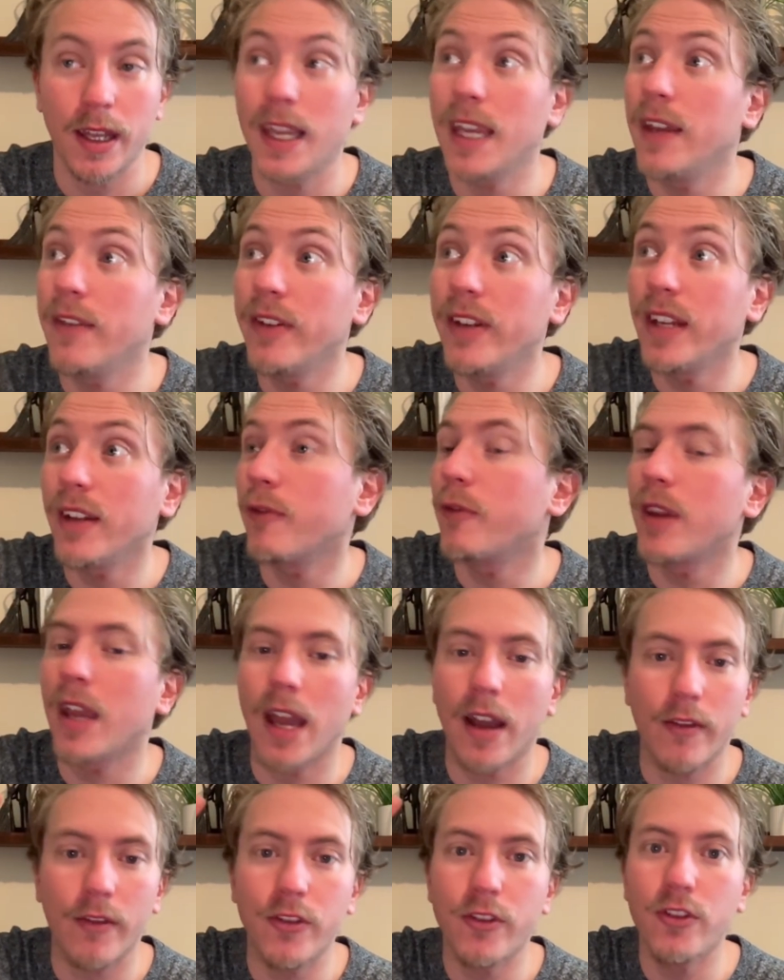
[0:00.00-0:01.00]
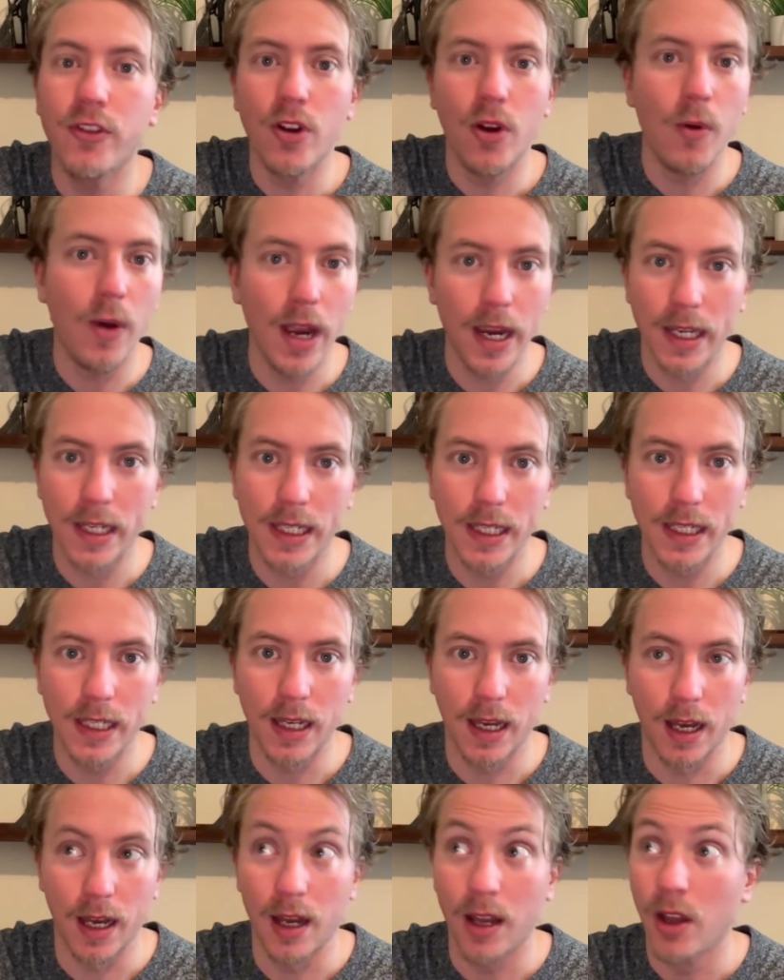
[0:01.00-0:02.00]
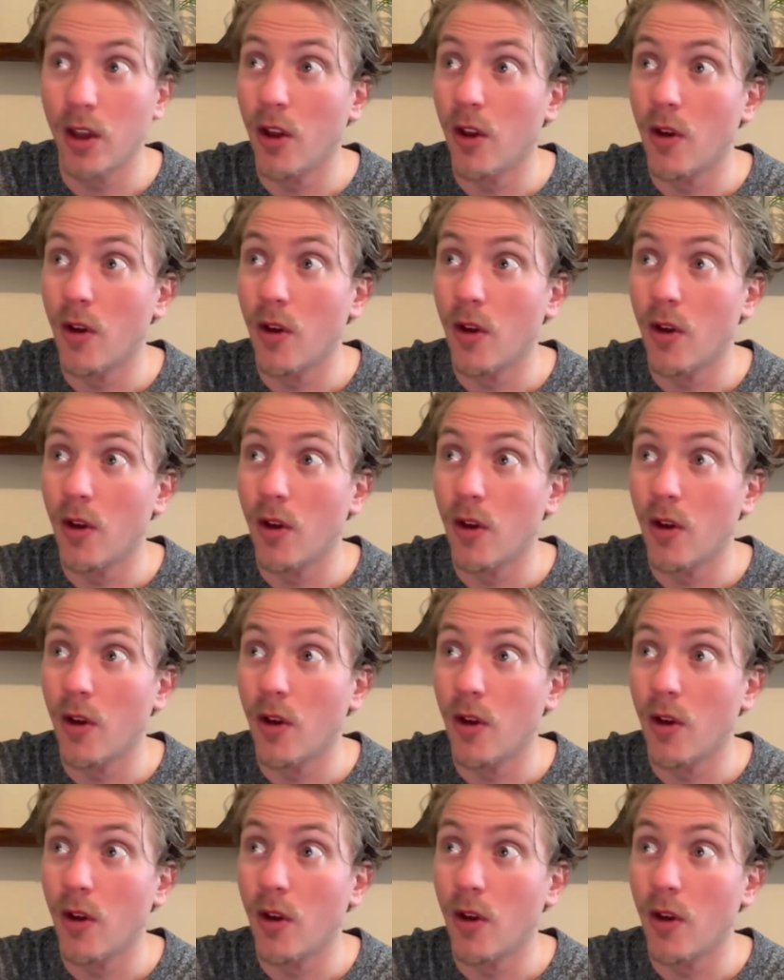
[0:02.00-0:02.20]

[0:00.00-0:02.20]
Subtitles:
Even if we have no idea